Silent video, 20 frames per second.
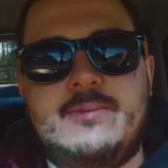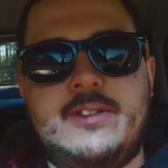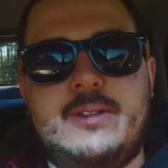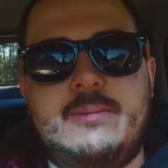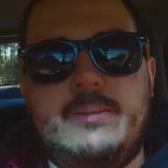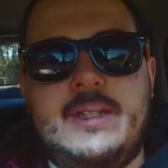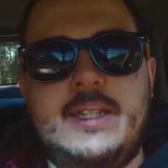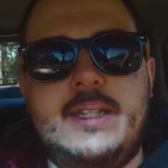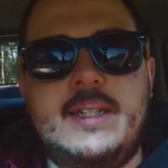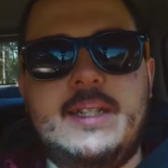for
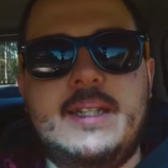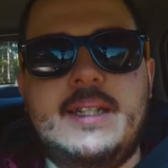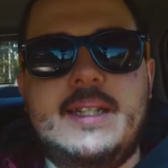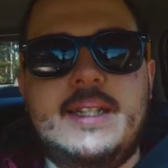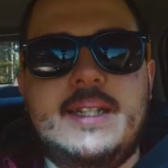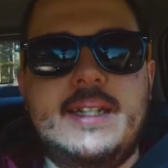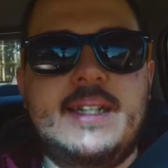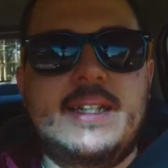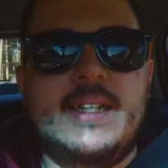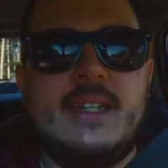me
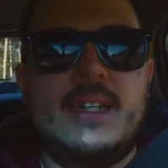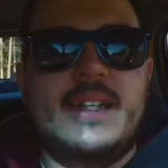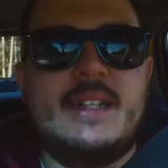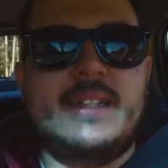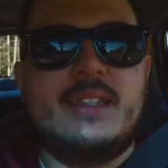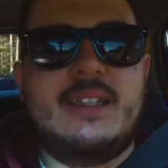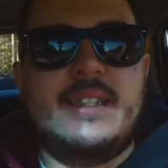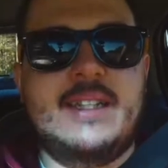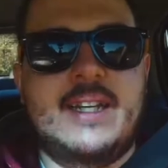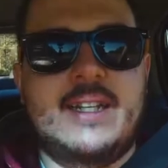
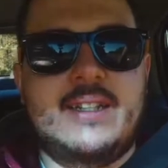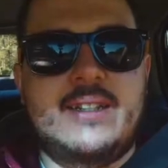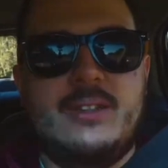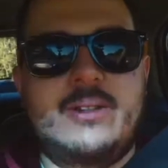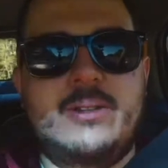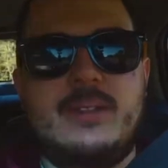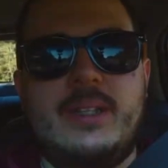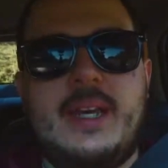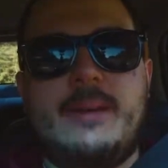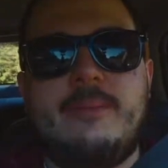to get to
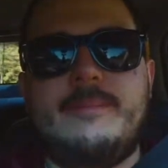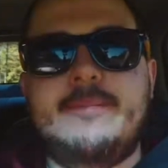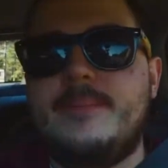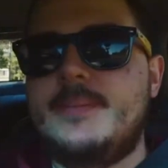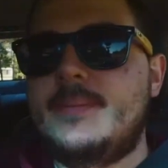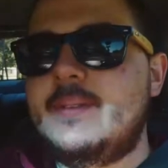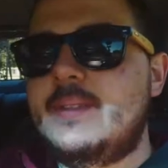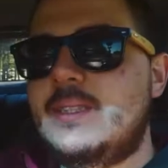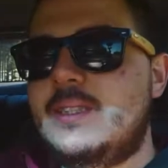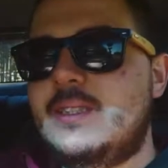do that.
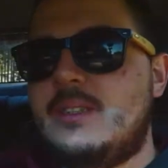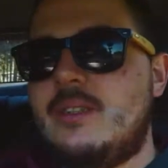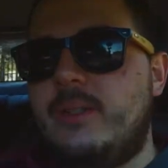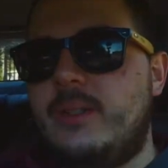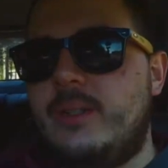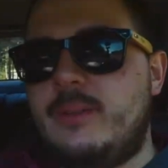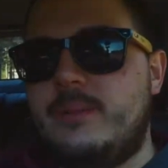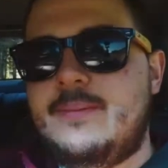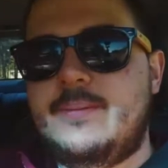So,